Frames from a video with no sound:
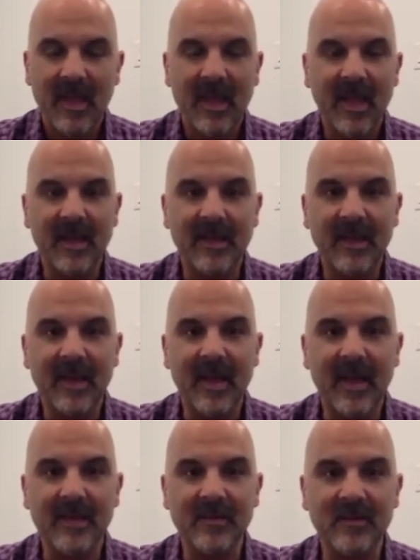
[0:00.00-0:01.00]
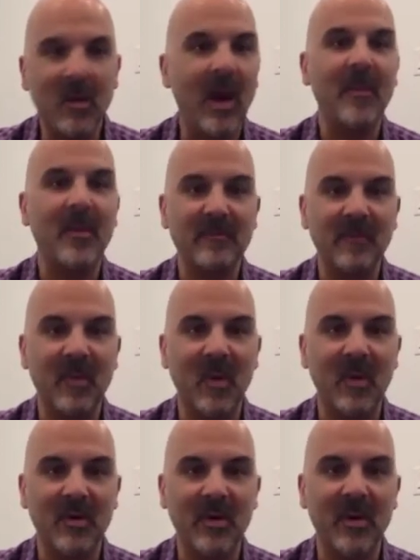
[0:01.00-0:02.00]
and has no operative
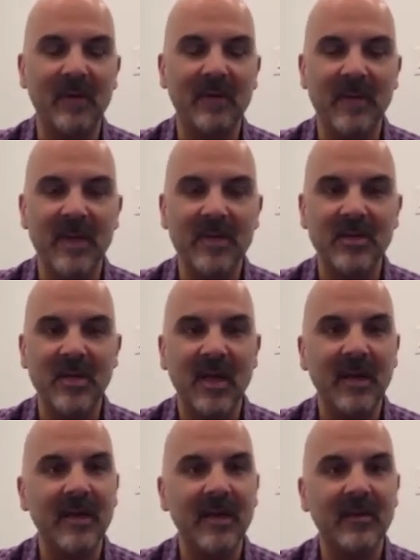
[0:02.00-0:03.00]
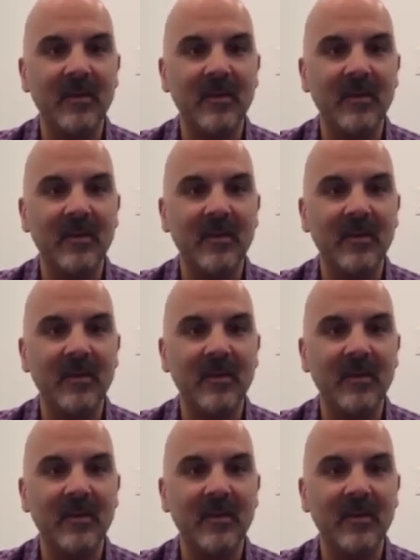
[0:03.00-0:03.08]
report or no information on it,